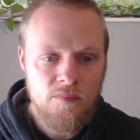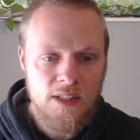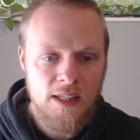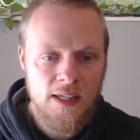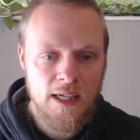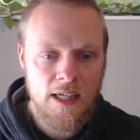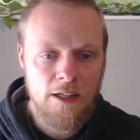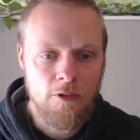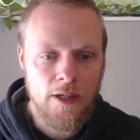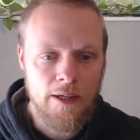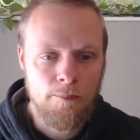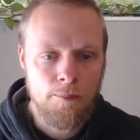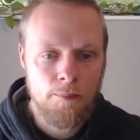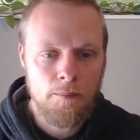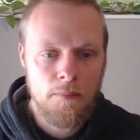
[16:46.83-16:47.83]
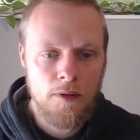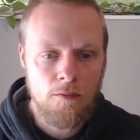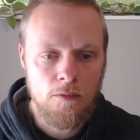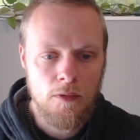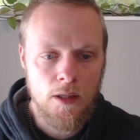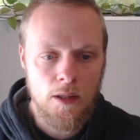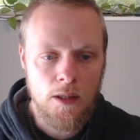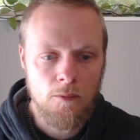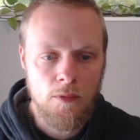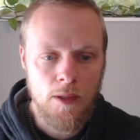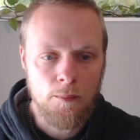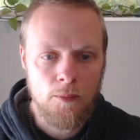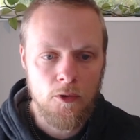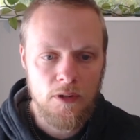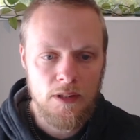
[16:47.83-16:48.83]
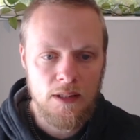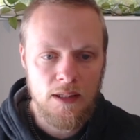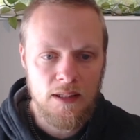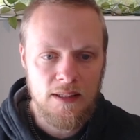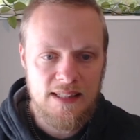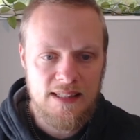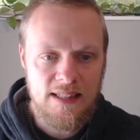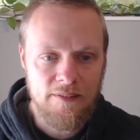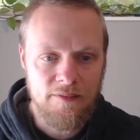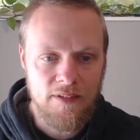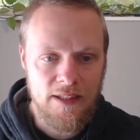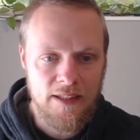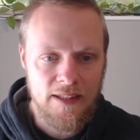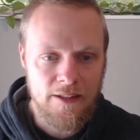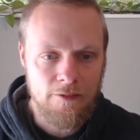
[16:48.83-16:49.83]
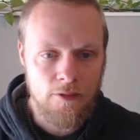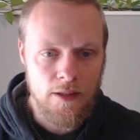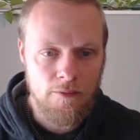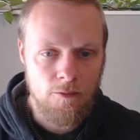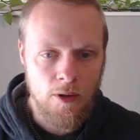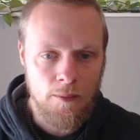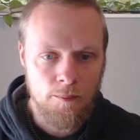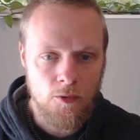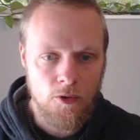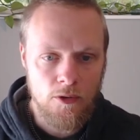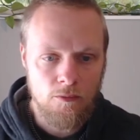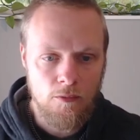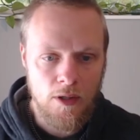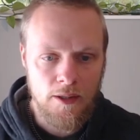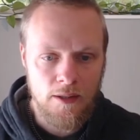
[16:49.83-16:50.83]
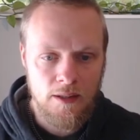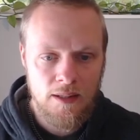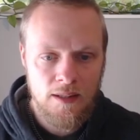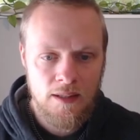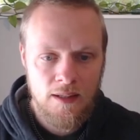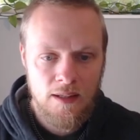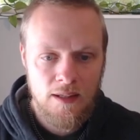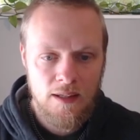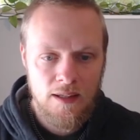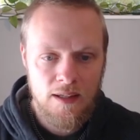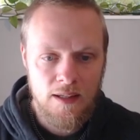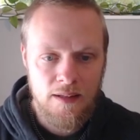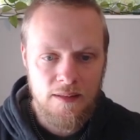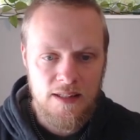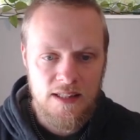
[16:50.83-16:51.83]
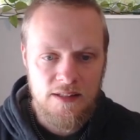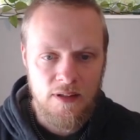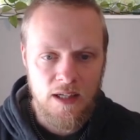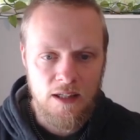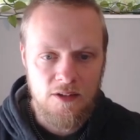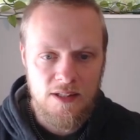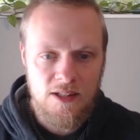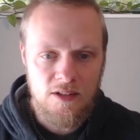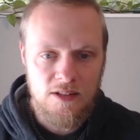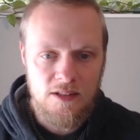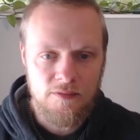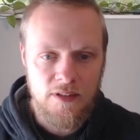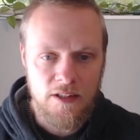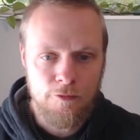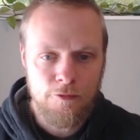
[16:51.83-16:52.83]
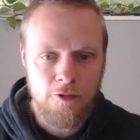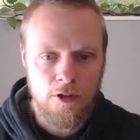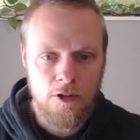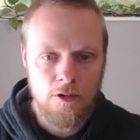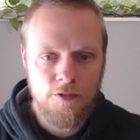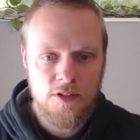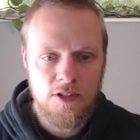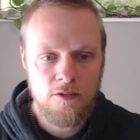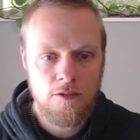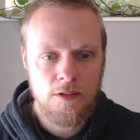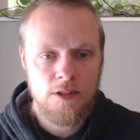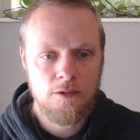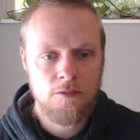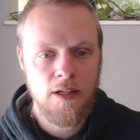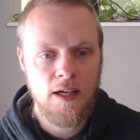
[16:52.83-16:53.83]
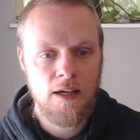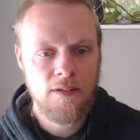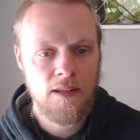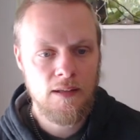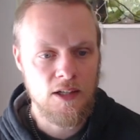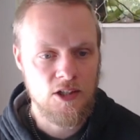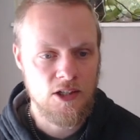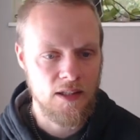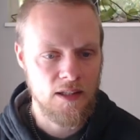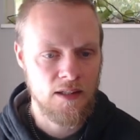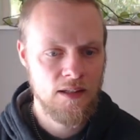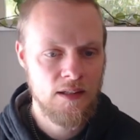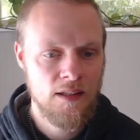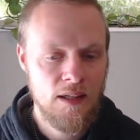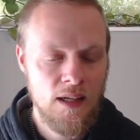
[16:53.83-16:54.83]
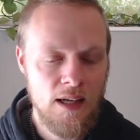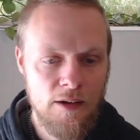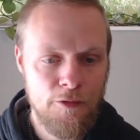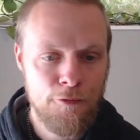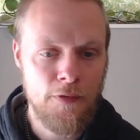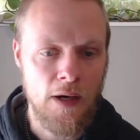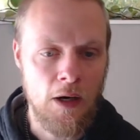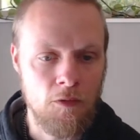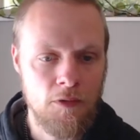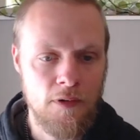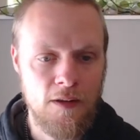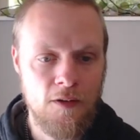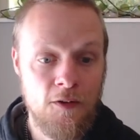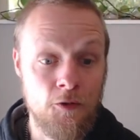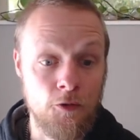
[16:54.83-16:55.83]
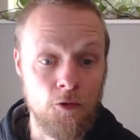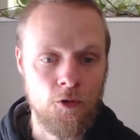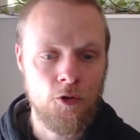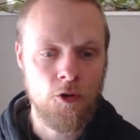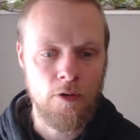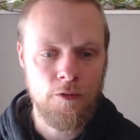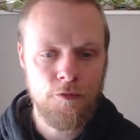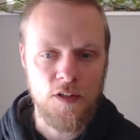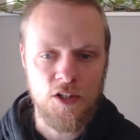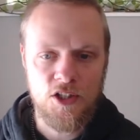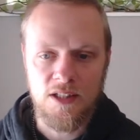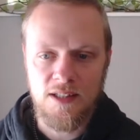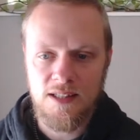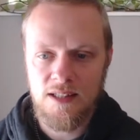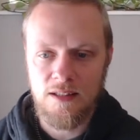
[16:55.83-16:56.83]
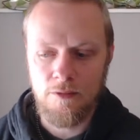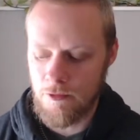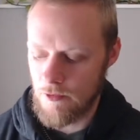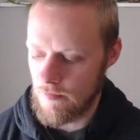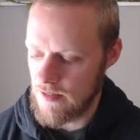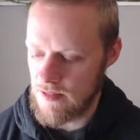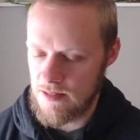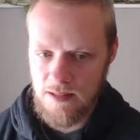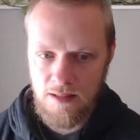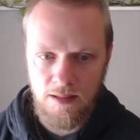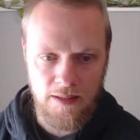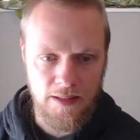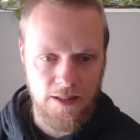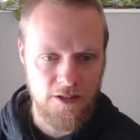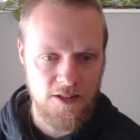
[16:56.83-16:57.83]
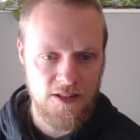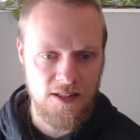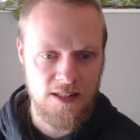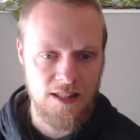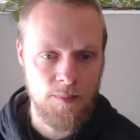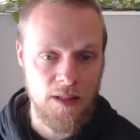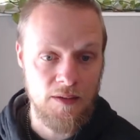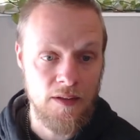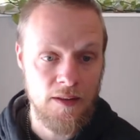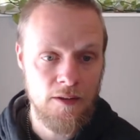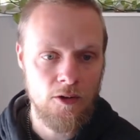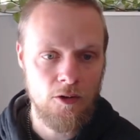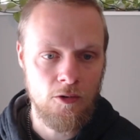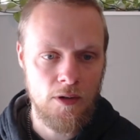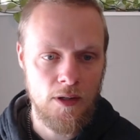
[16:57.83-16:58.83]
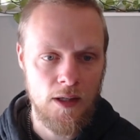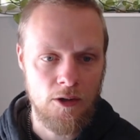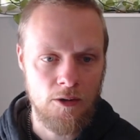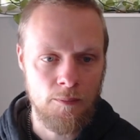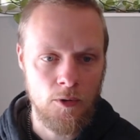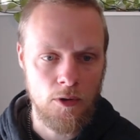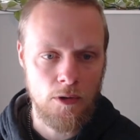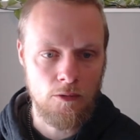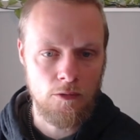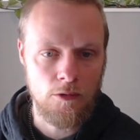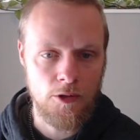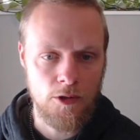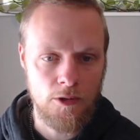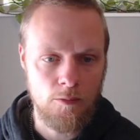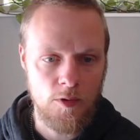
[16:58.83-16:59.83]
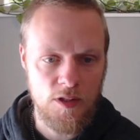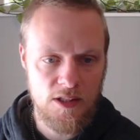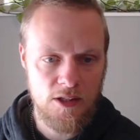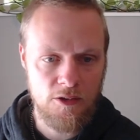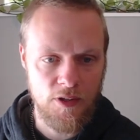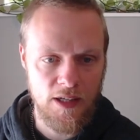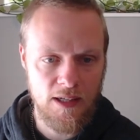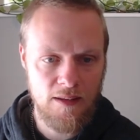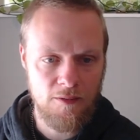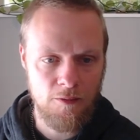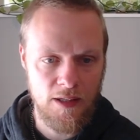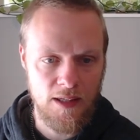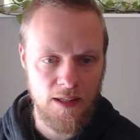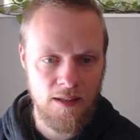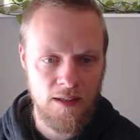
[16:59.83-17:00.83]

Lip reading: Here we have 1.97 and here we have 1.1. And this value is also very far off. So we haven't actually found the true coefficients for this linear system, even though our model order was correct. We had